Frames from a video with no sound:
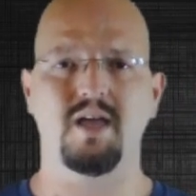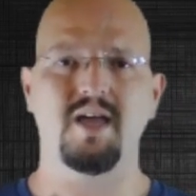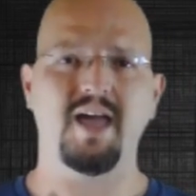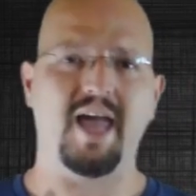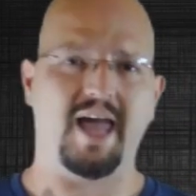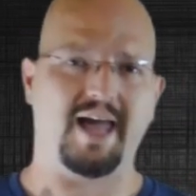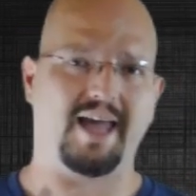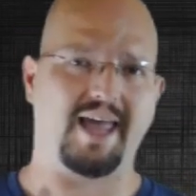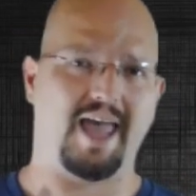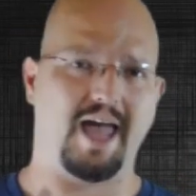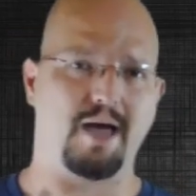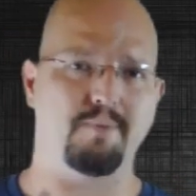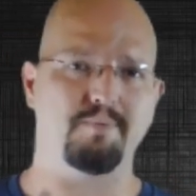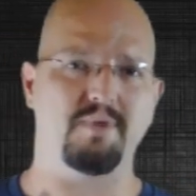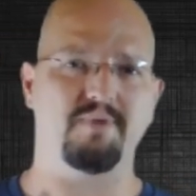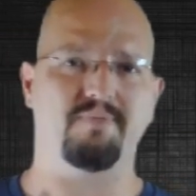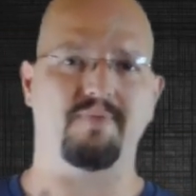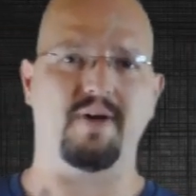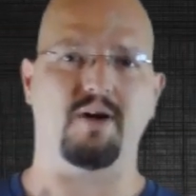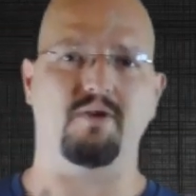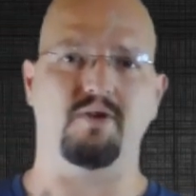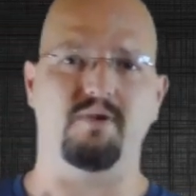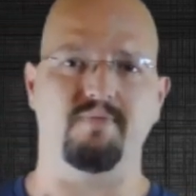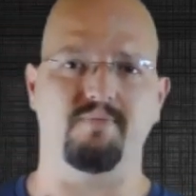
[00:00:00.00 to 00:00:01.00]
and can be
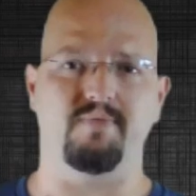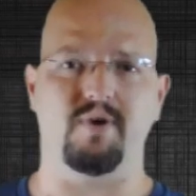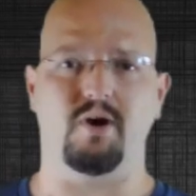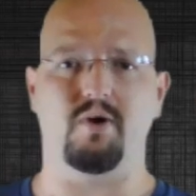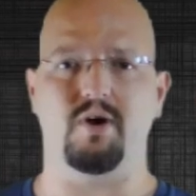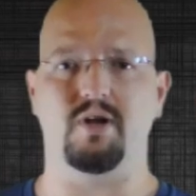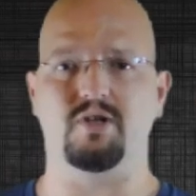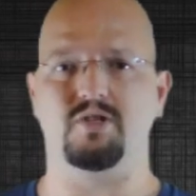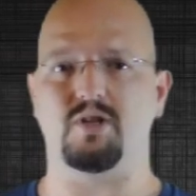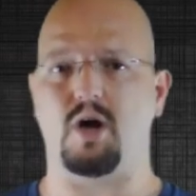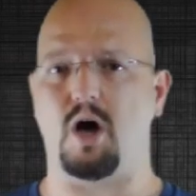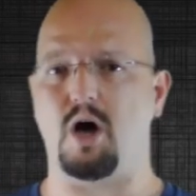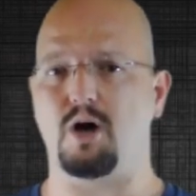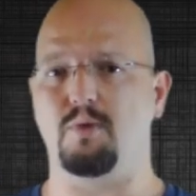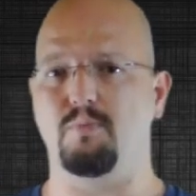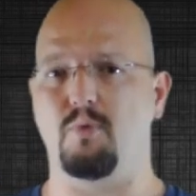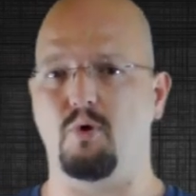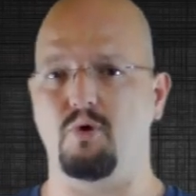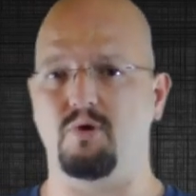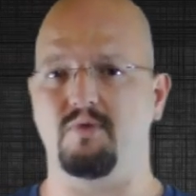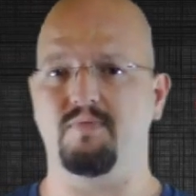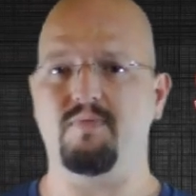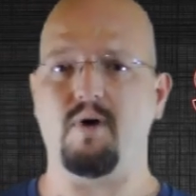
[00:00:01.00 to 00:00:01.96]
found at various automotive,